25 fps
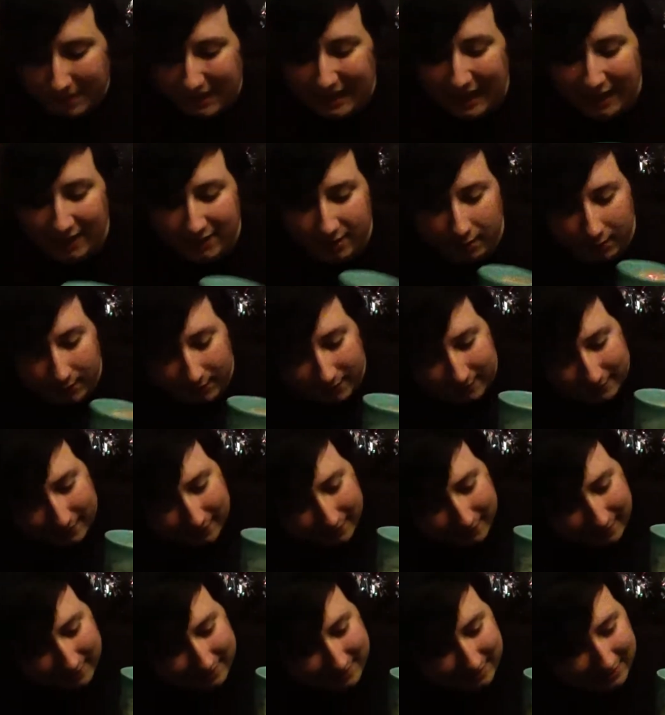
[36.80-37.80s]
I saw this in
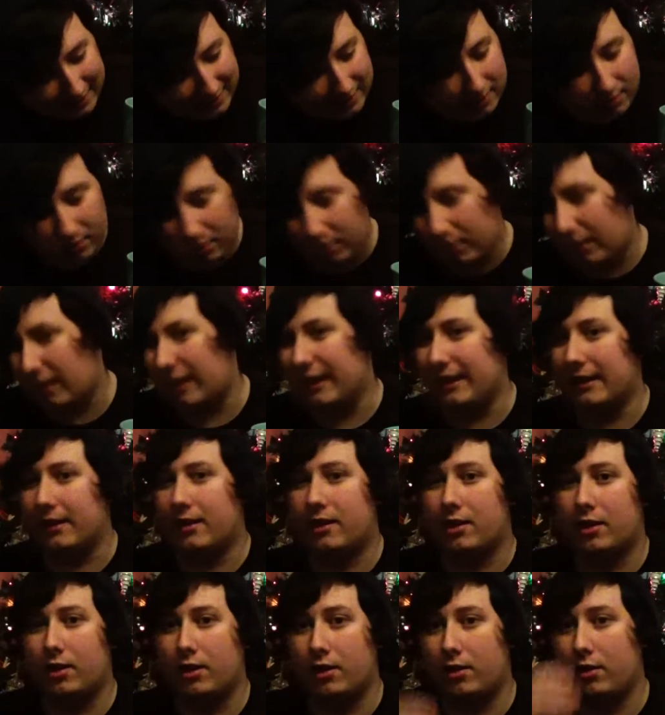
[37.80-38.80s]
the Disney store, like,
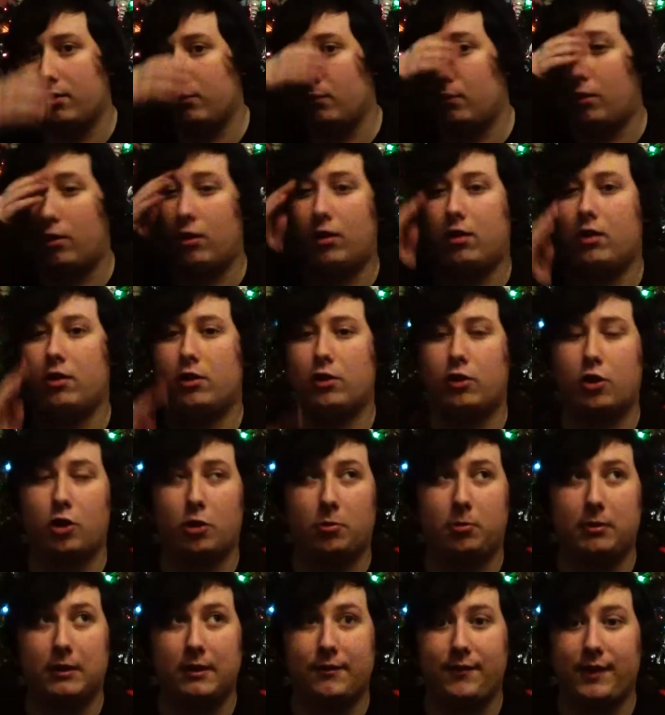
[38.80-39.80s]
what, a
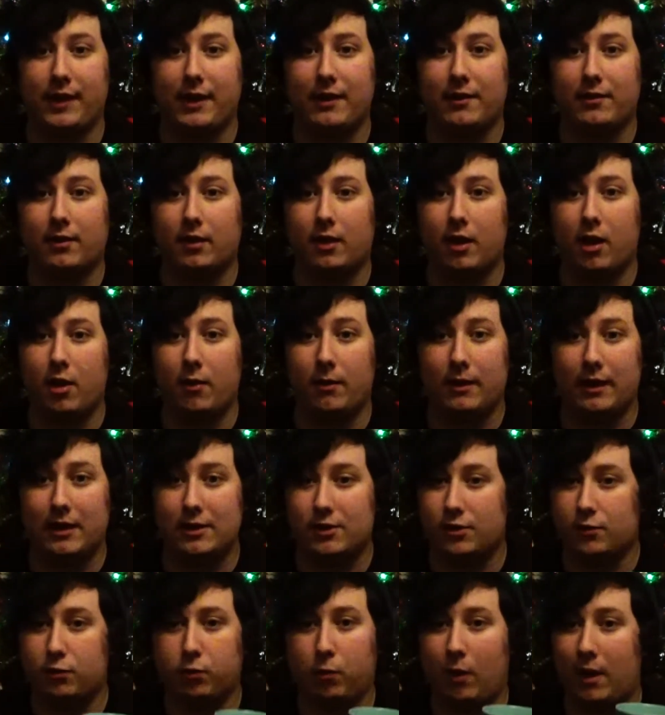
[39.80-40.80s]
couple of years ago, and I
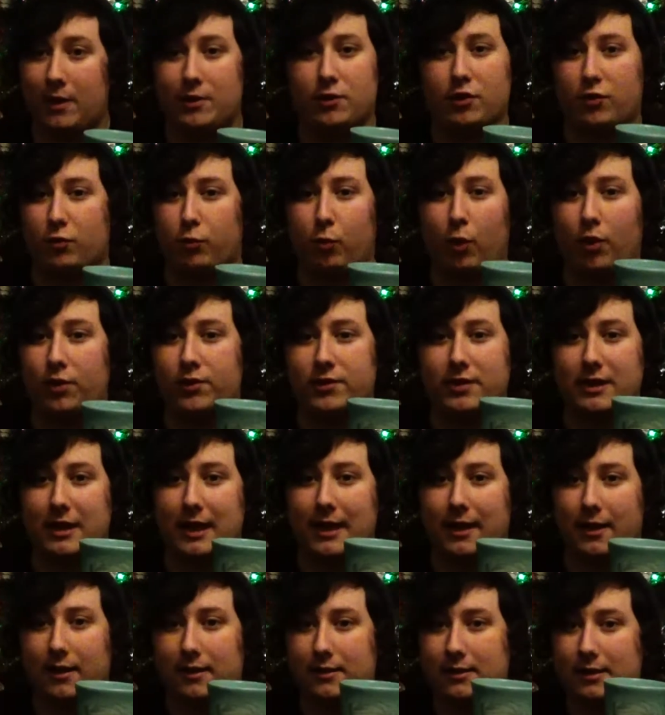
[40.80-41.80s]
just wanted
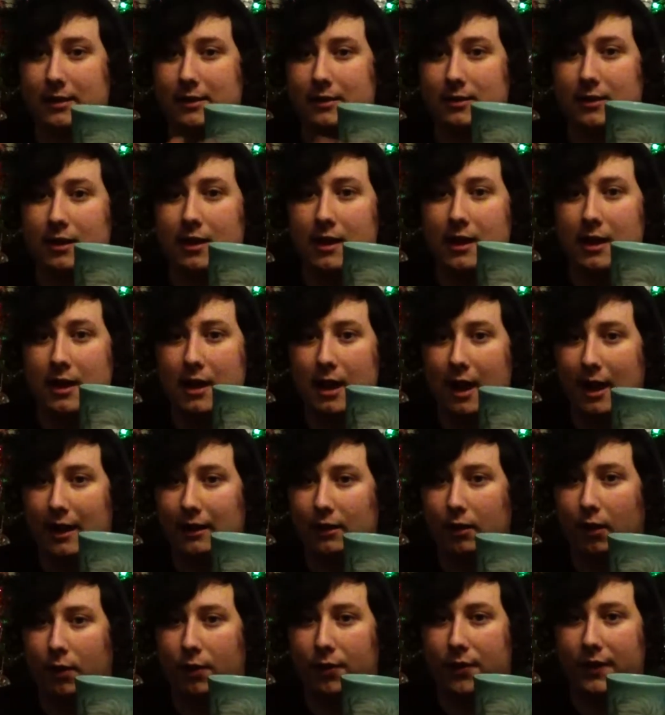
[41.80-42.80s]
it because I
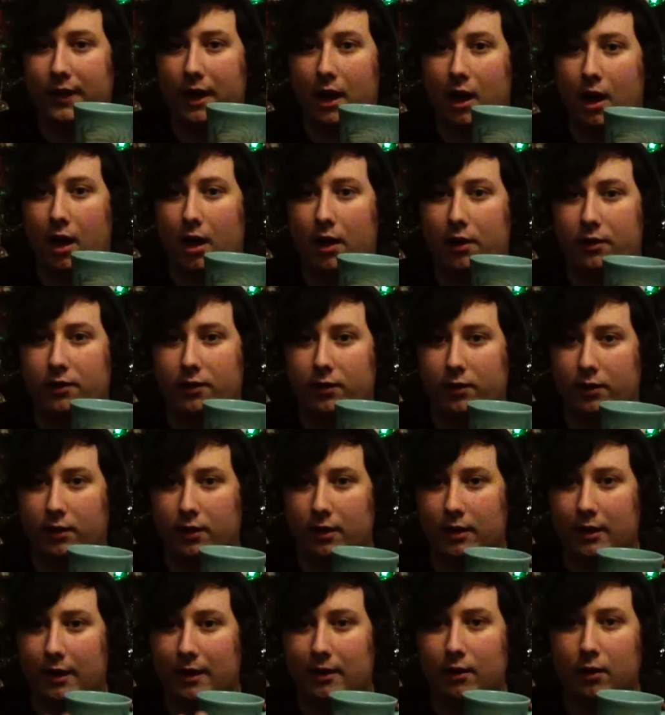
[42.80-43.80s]
love the art
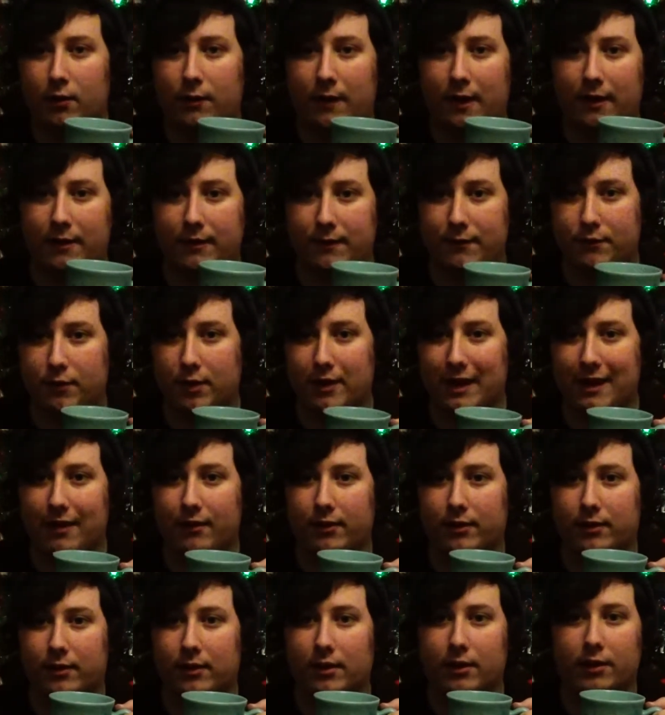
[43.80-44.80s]
and I love how they've done
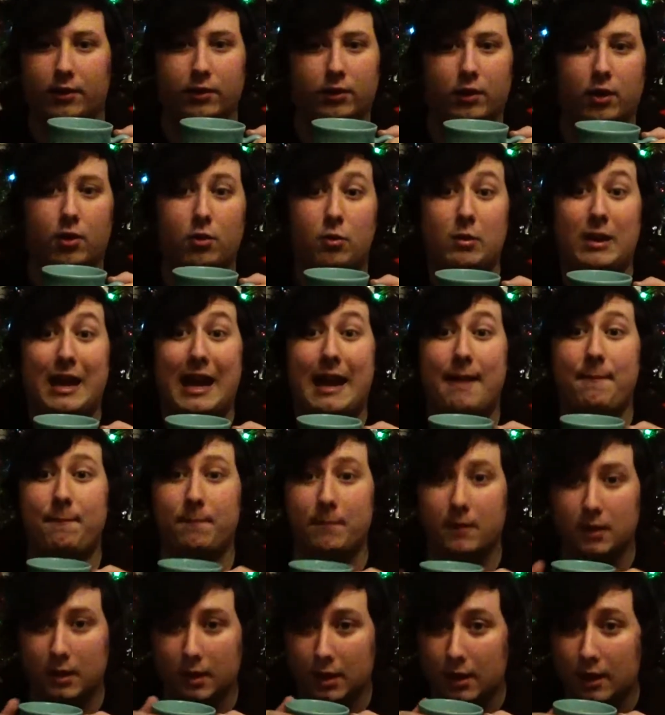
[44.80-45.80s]
Elsa, so yeah.
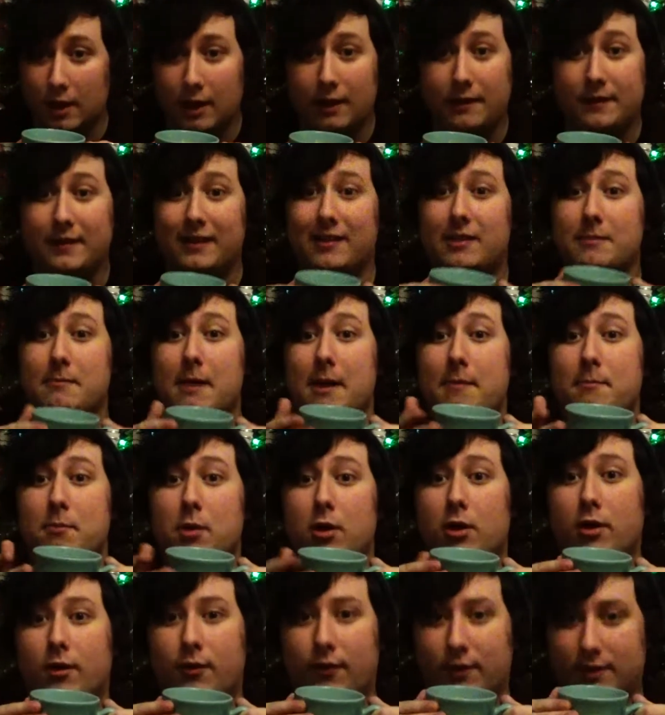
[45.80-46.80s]
This is my
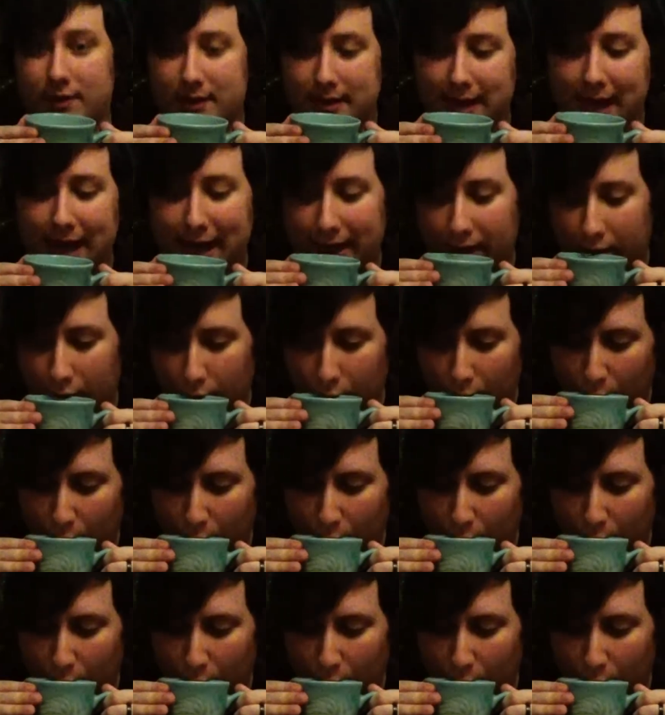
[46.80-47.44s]
mug for today.